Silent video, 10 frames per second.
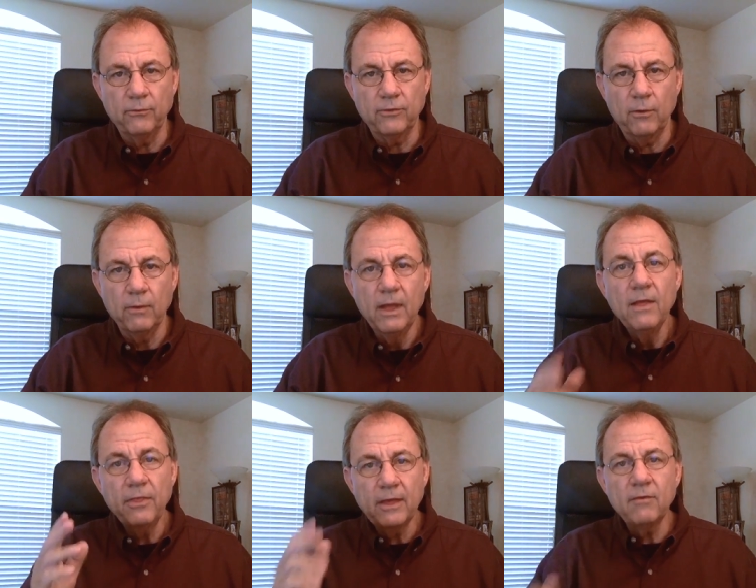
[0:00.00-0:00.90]
So
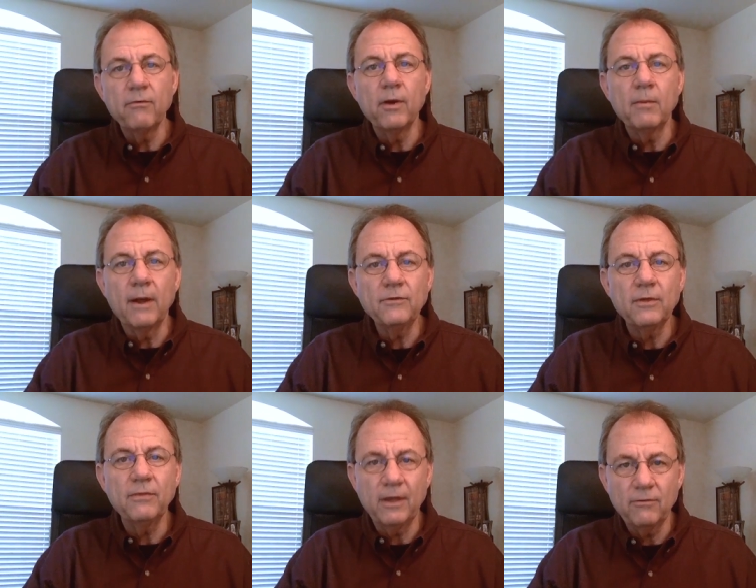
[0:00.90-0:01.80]
thank you very much,
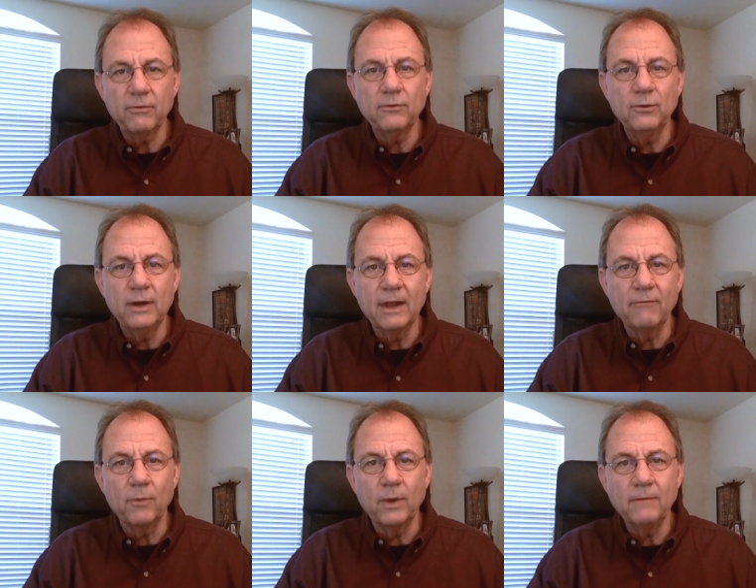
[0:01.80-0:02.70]
and thanks for tuning in,
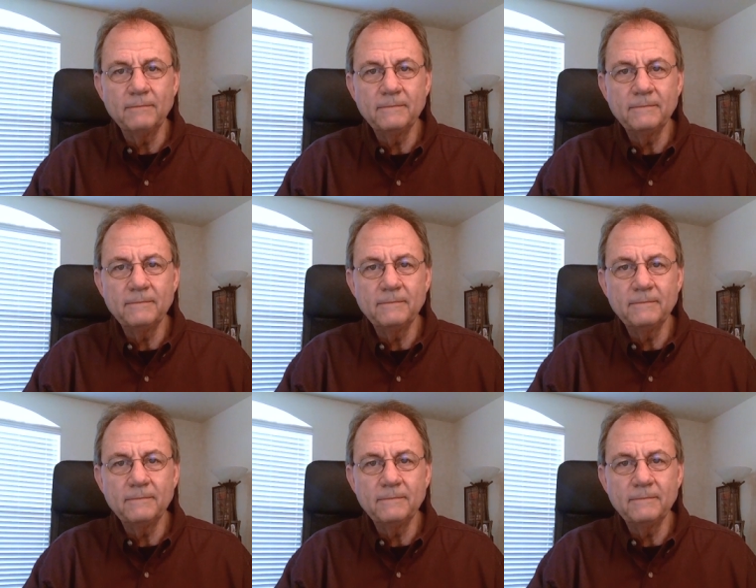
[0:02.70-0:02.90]
everyone.